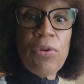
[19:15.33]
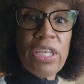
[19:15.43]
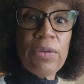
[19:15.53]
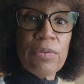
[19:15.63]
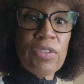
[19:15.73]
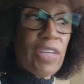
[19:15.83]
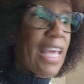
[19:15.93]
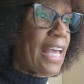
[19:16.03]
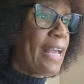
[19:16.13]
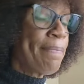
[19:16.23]
for you.
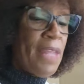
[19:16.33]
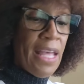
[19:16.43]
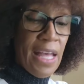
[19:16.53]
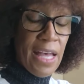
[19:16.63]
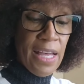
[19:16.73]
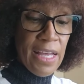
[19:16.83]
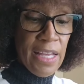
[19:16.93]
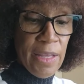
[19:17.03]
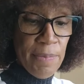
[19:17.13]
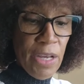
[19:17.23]
Okay.
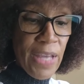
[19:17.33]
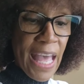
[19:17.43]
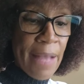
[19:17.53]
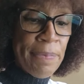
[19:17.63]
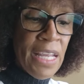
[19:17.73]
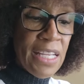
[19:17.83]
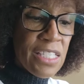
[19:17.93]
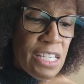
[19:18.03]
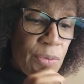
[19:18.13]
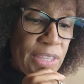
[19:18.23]
Okay.
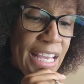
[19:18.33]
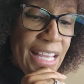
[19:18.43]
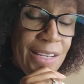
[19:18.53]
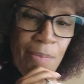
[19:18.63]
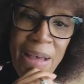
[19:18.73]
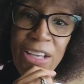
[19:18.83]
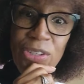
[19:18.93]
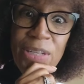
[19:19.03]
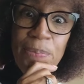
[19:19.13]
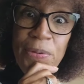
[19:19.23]
So then
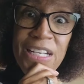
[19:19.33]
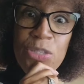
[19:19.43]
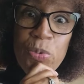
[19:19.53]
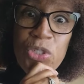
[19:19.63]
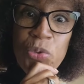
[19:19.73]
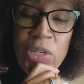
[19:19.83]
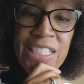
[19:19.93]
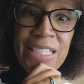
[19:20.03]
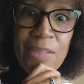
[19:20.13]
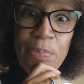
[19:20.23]
Michael and Prince were
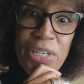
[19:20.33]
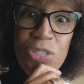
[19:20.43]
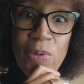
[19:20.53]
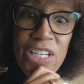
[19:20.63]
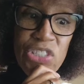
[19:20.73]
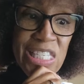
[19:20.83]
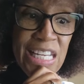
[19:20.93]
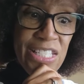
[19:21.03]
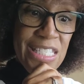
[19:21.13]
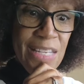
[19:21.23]
trending. Prince Rogers
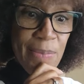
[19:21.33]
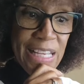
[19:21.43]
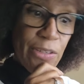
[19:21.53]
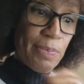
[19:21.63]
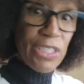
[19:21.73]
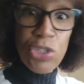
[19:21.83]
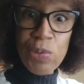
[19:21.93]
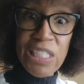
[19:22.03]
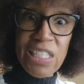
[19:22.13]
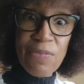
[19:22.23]
Nelson and Michael been
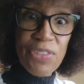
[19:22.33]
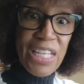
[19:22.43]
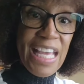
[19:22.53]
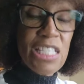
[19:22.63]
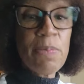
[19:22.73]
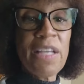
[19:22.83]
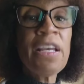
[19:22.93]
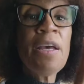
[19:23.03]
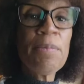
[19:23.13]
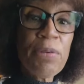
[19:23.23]
trending for days,
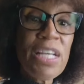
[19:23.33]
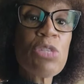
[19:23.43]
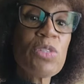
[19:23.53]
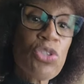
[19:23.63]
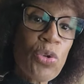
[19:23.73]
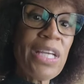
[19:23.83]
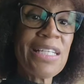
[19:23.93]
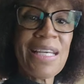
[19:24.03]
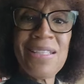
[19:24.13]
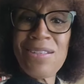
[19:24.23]
but Prince was
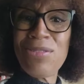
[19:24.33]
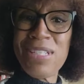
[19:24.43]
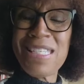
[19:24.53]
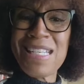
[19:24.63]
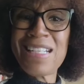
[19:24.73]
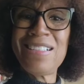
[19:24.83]
trending, and then Chris